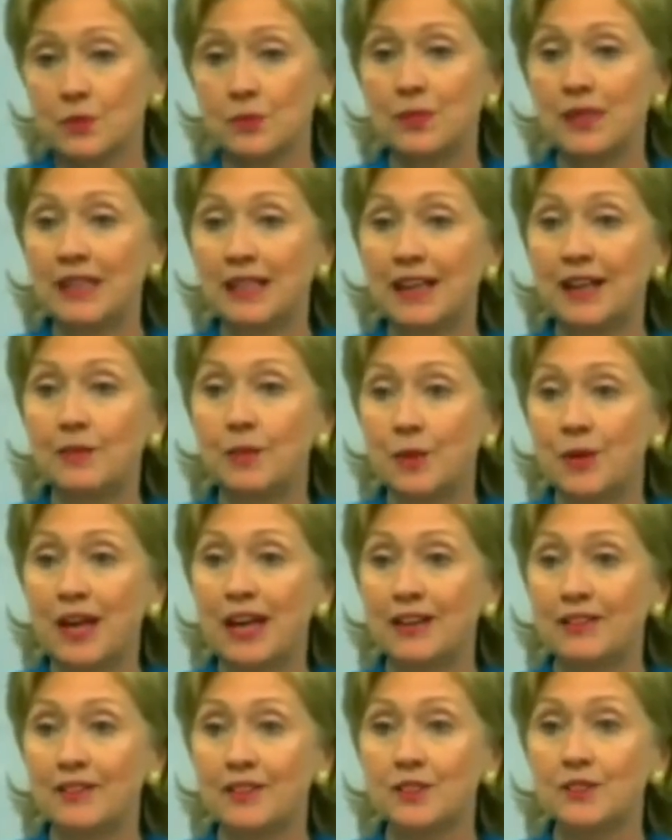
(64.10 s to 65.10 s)
will mean I won't
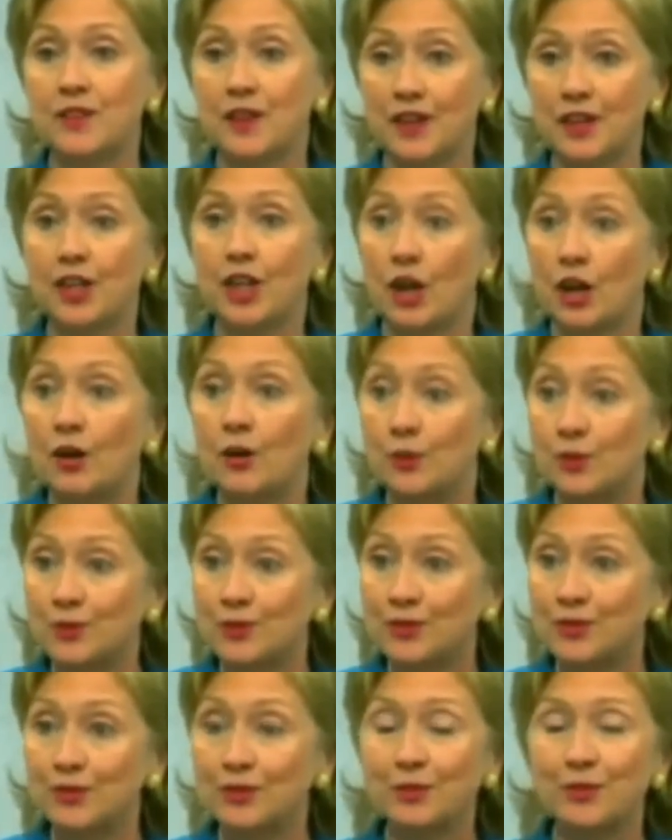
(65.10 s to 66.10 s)
have as far to go
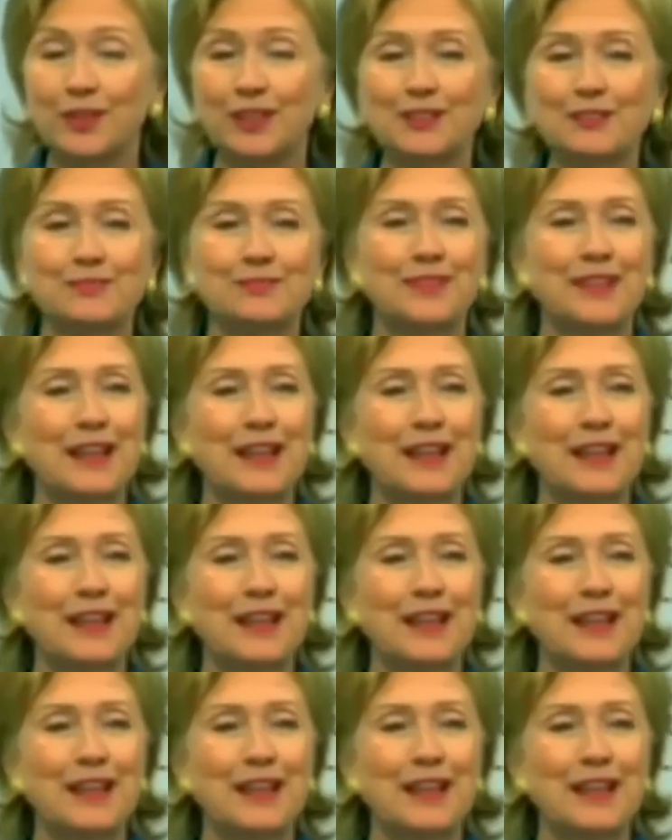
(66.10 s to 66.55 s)
to